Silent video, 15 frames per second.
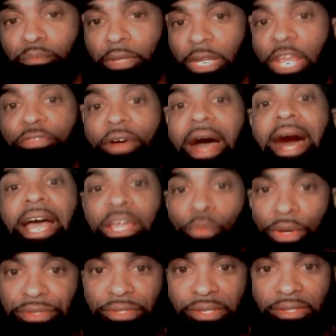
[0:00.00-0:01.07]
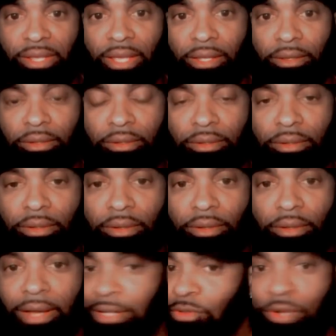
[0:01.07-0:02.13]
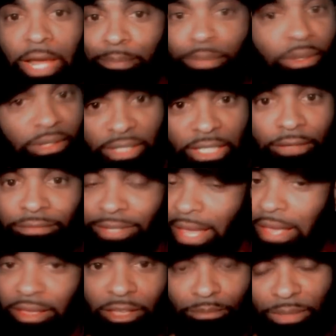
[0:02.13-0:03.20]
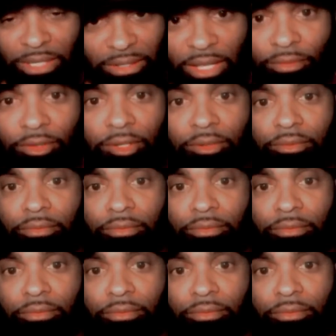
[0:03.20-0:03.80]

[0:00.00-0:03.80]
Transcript: But if I was to say, I do not believe Tank can beat Devin.